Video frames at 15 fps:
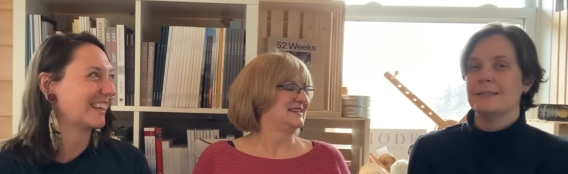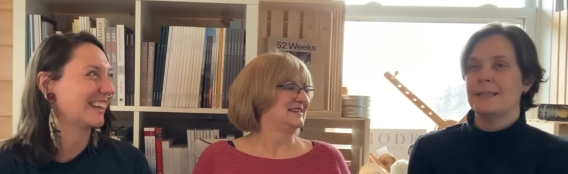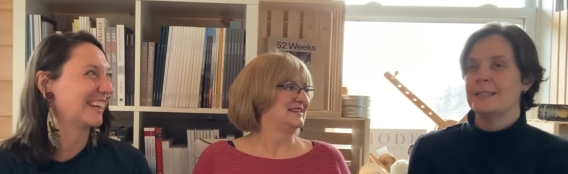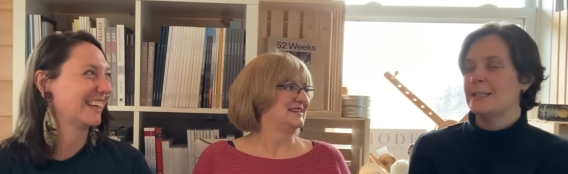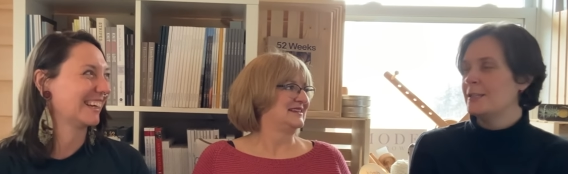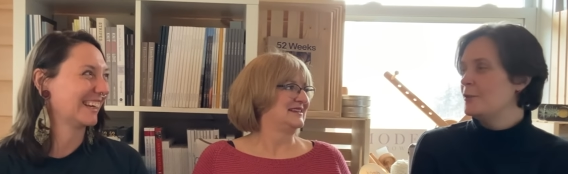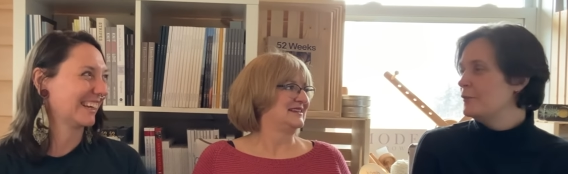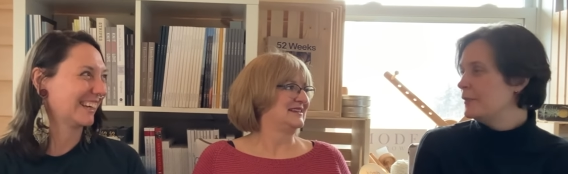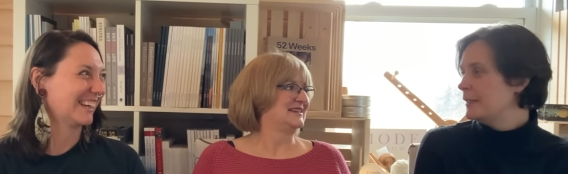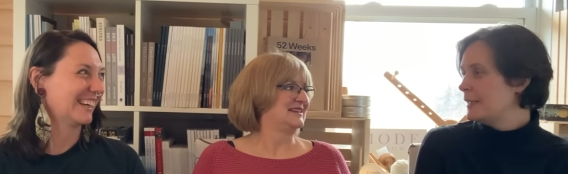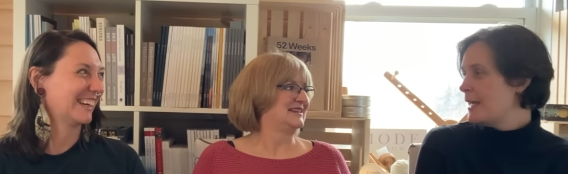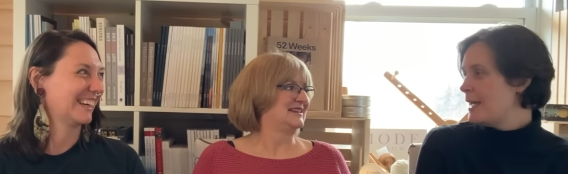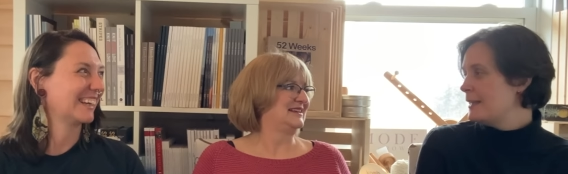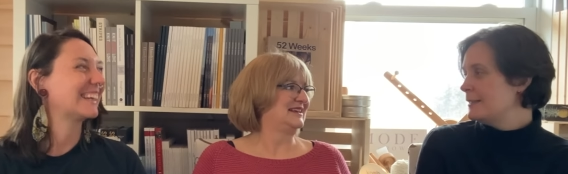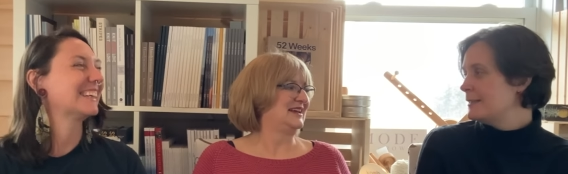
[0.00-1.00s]
Speaker 1: is it
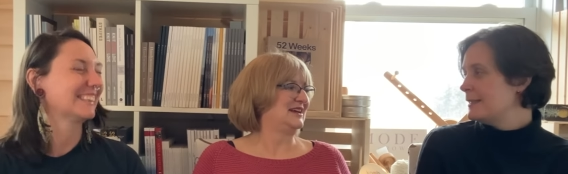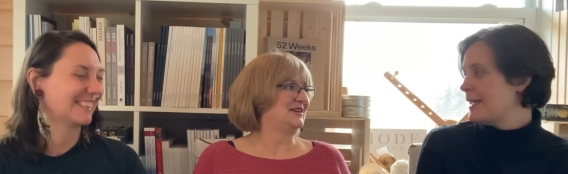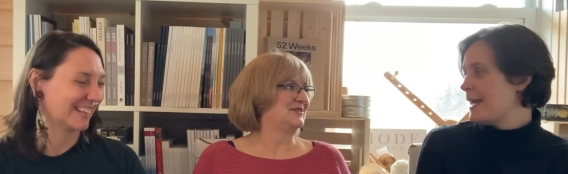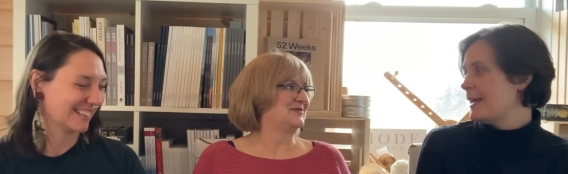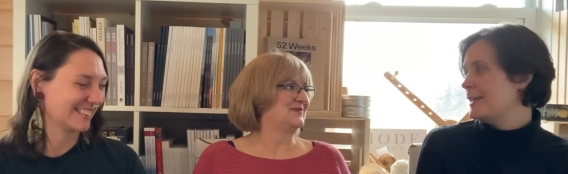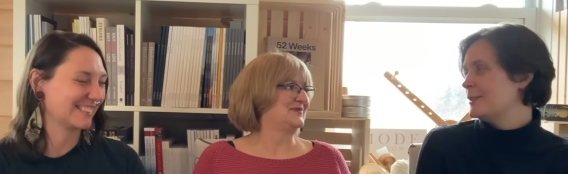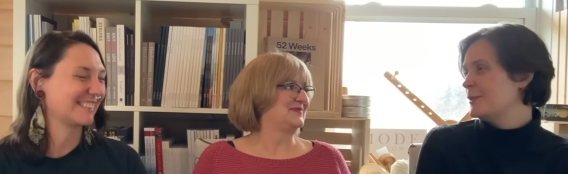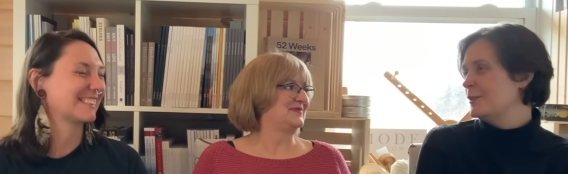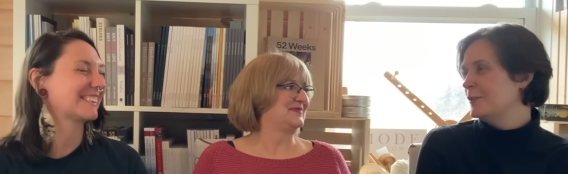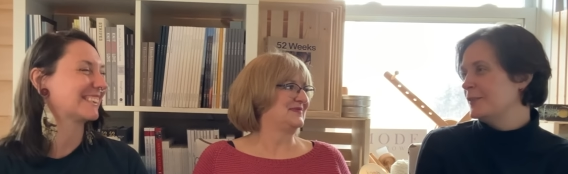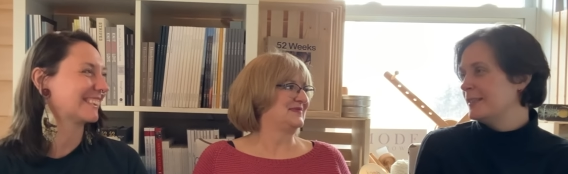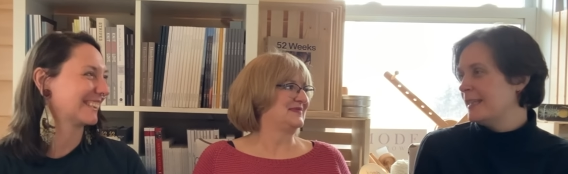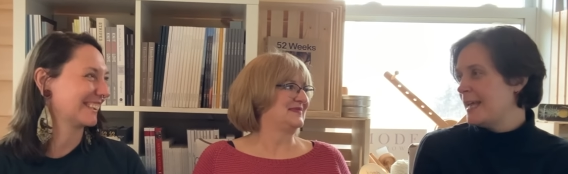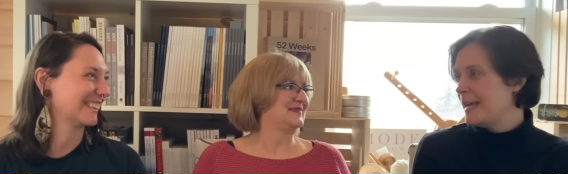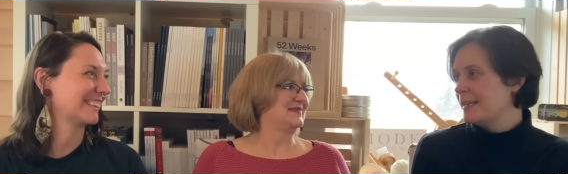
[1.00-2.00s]
Newfoundland? Yeah. yeah, his
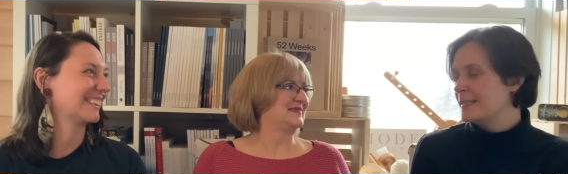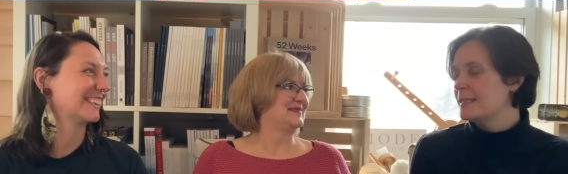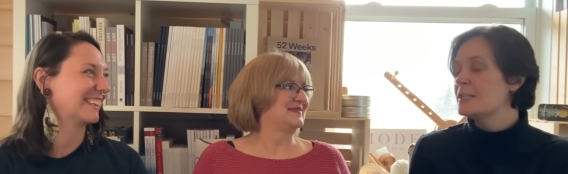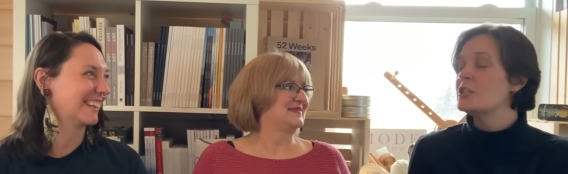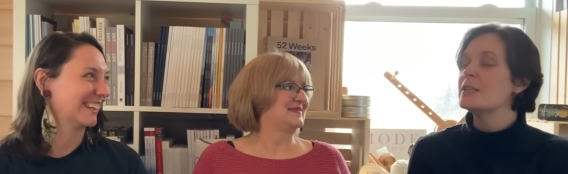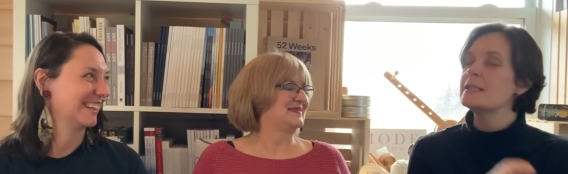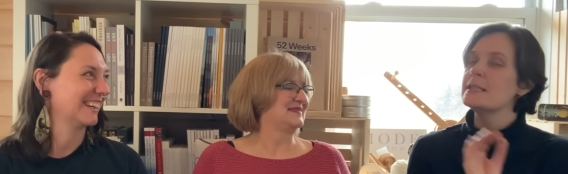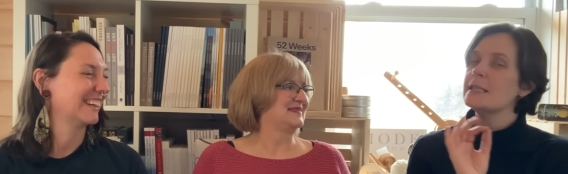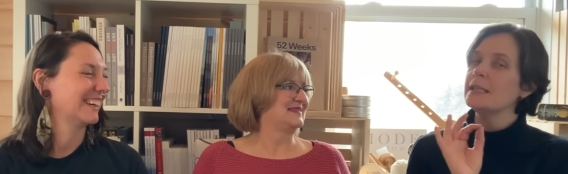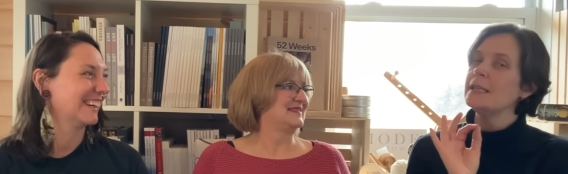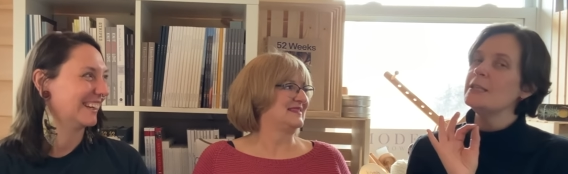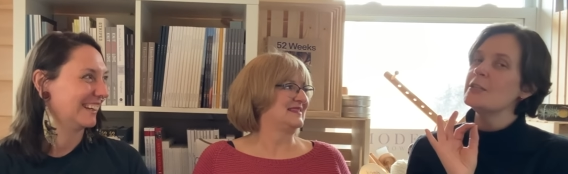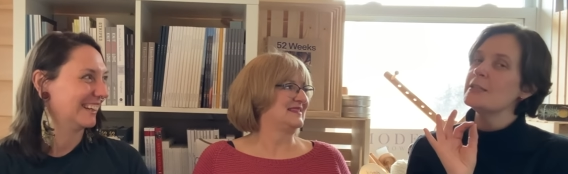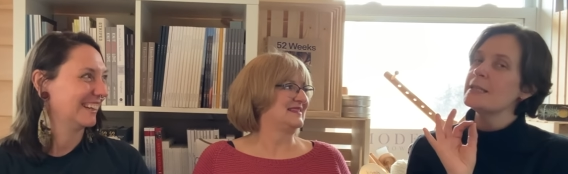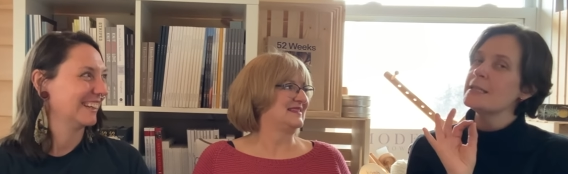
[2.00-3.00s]
Newfoundland. It just
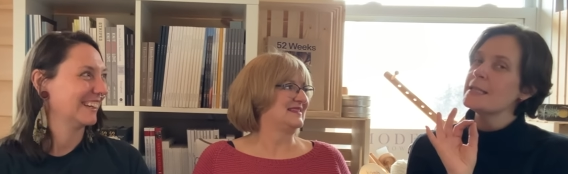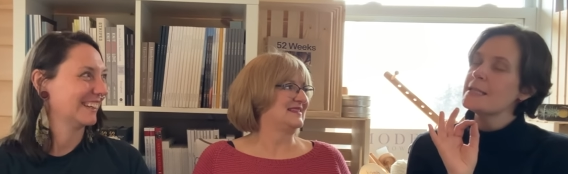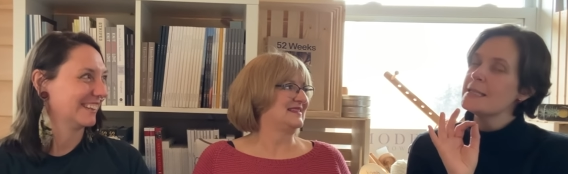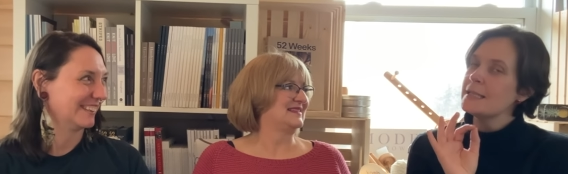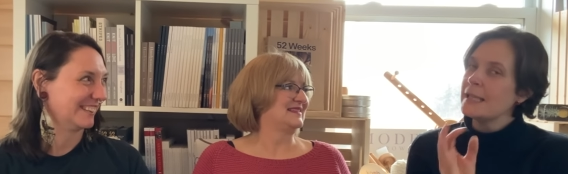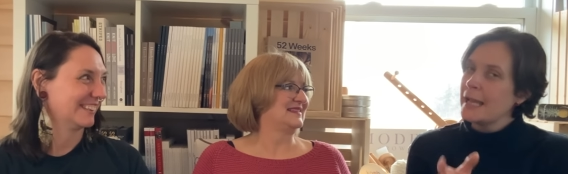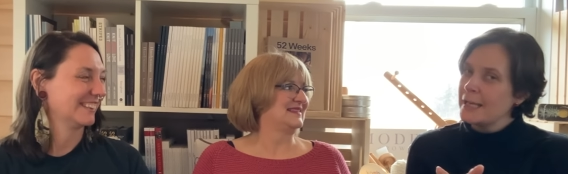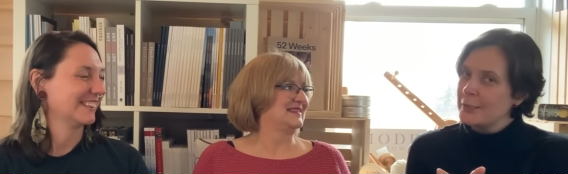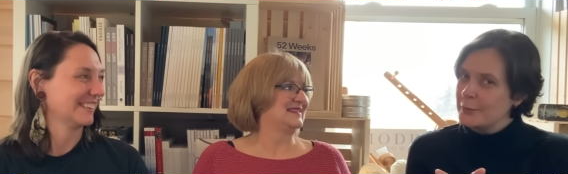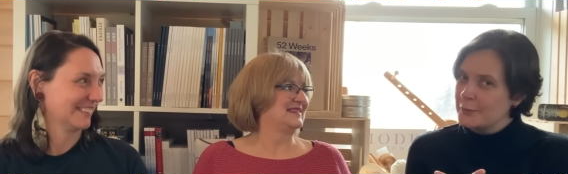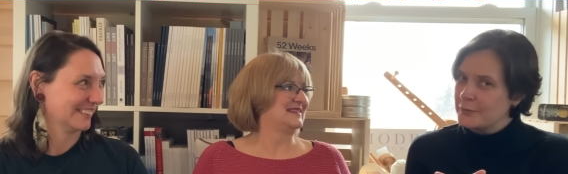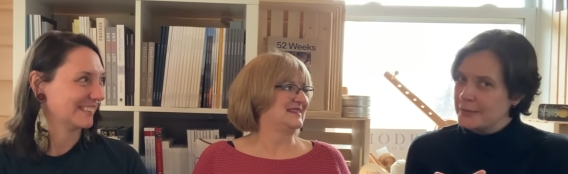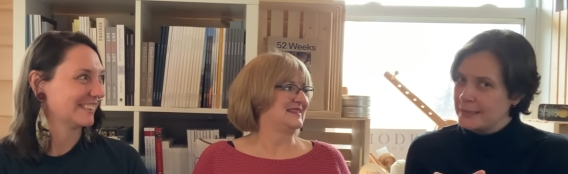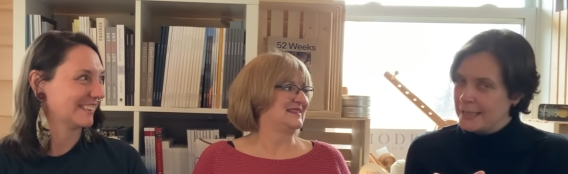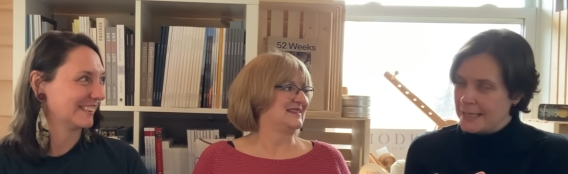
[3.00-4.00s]
he just has a slight
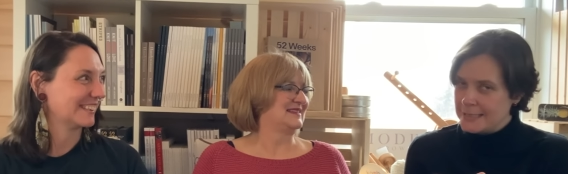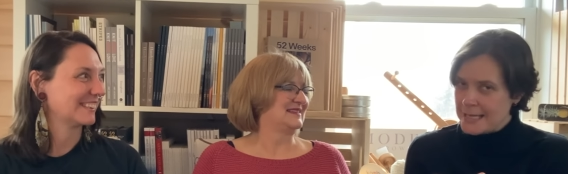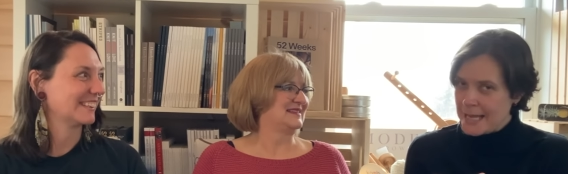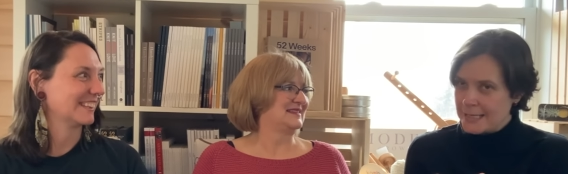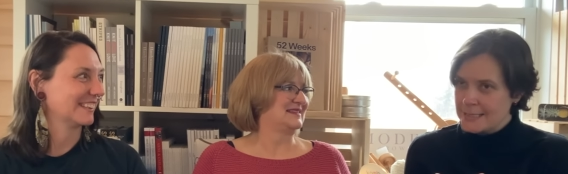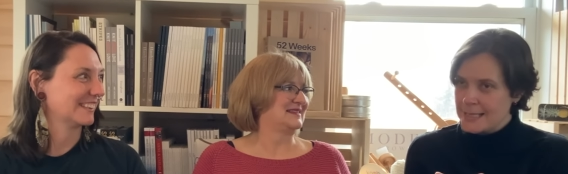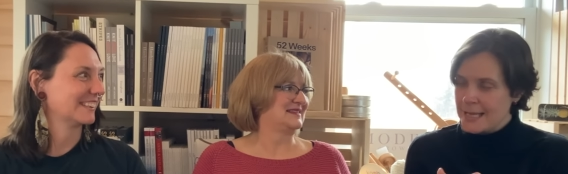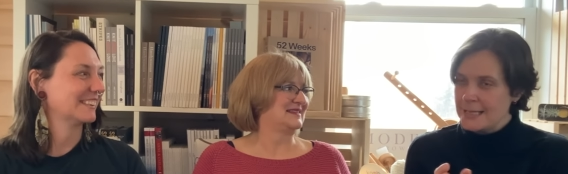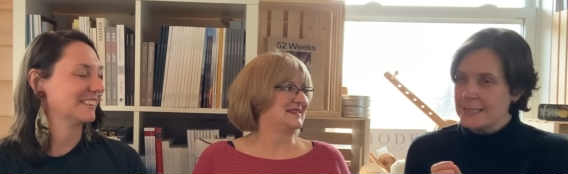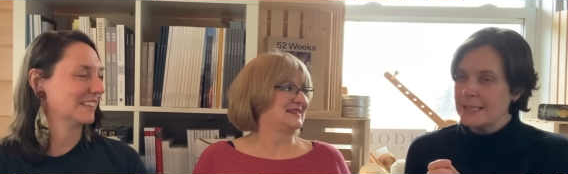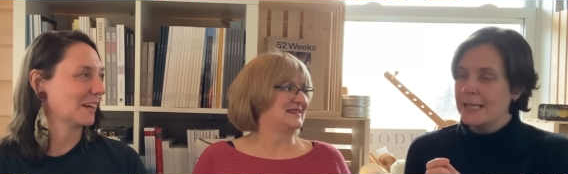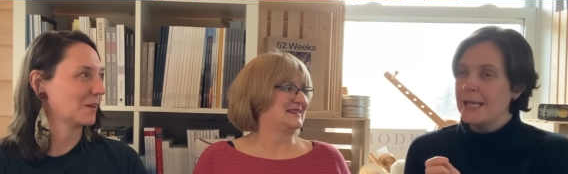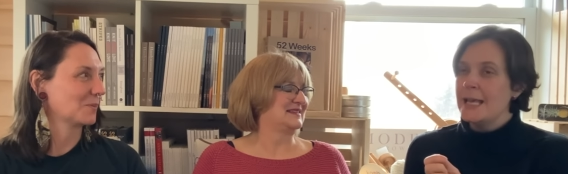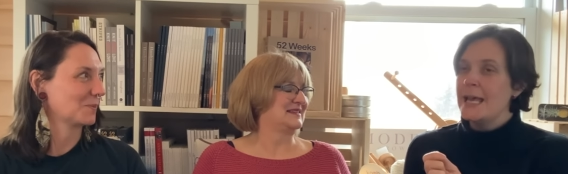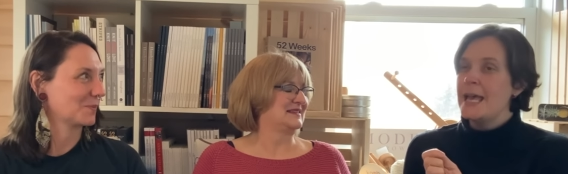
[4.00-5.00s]
Newfoundland accent.
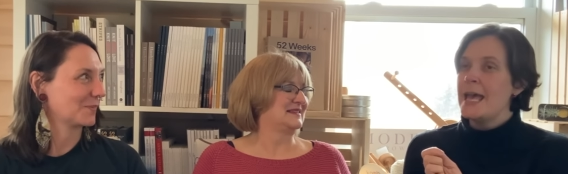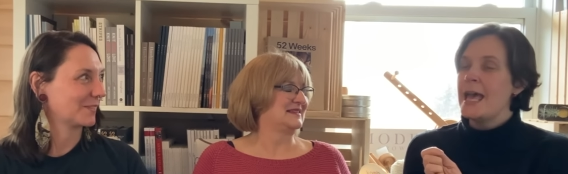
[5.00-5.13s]
Yeah.